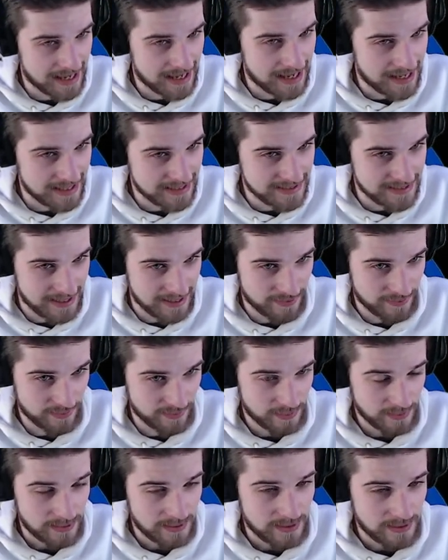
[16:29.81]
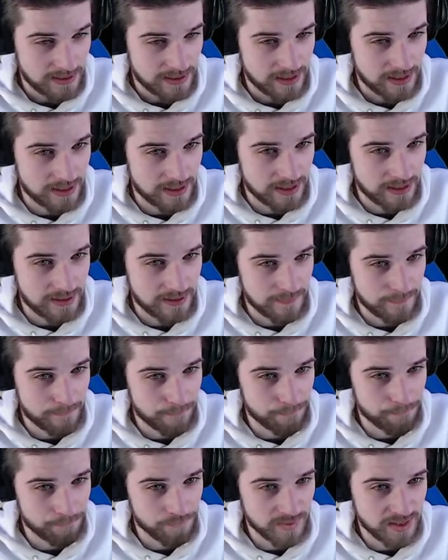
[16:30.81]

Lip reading: A tier. I